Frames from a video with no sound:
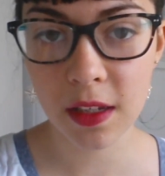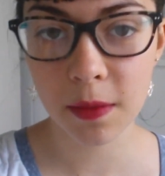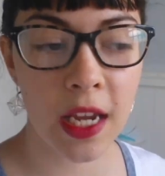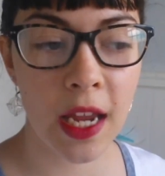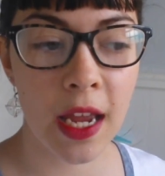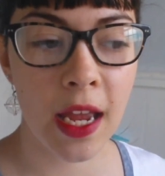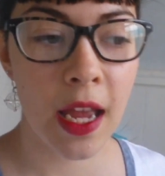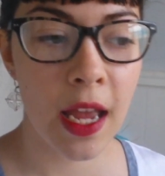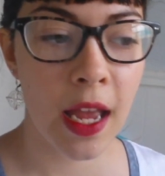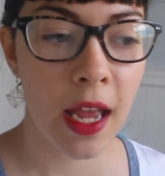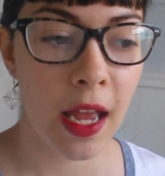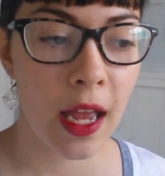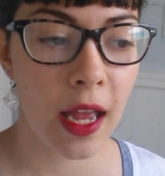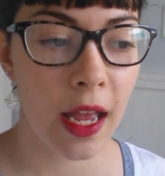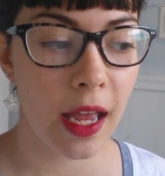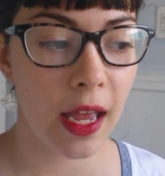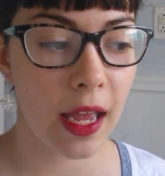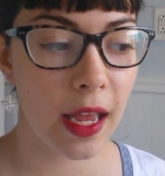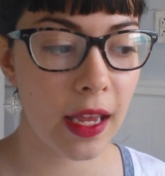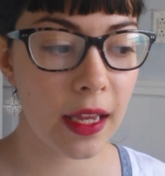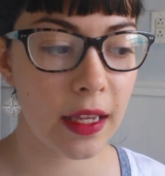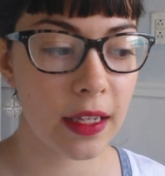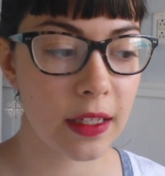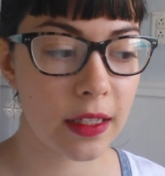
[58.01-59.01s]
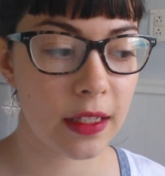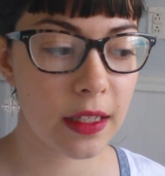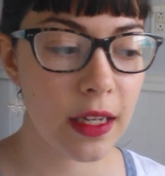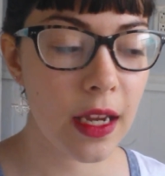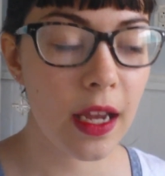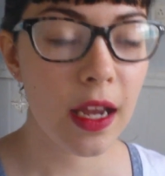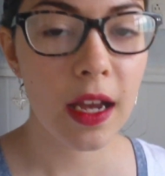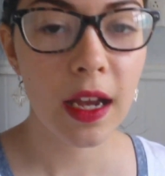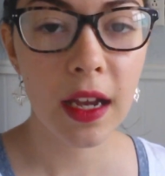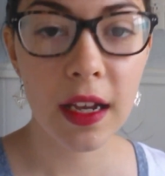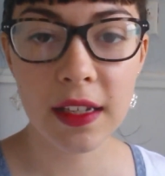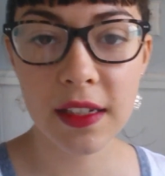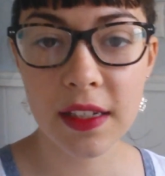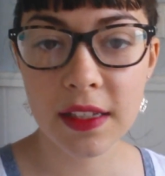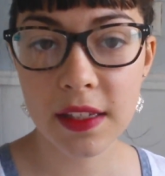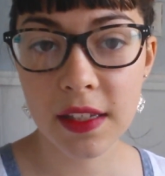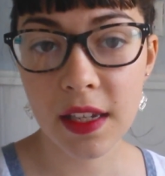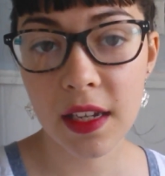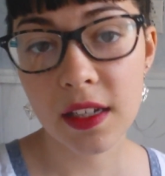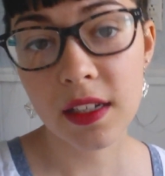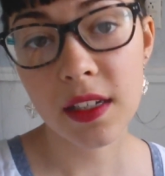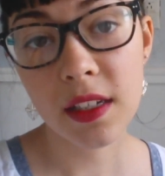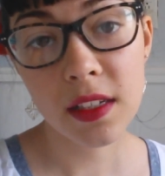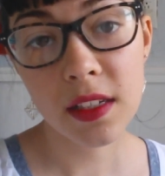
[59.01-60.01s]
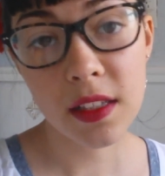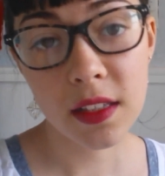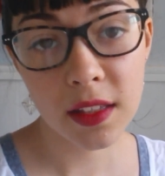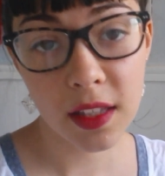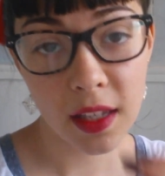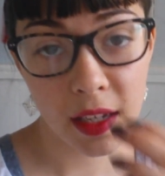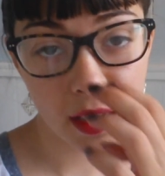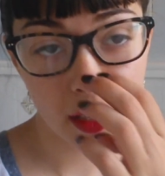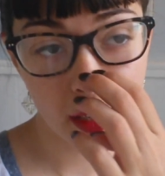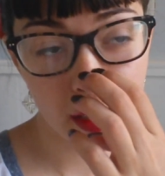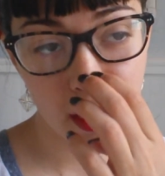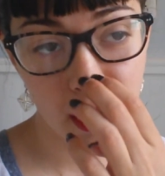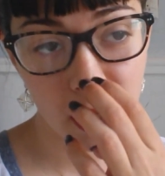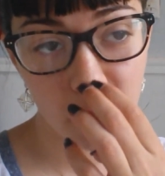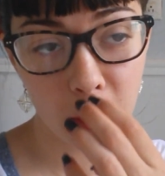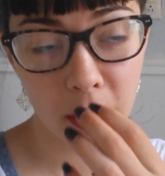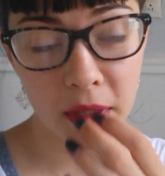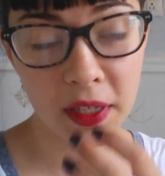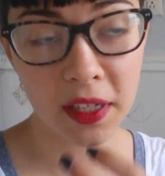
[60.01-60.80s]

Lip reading: And yeah, I decided that I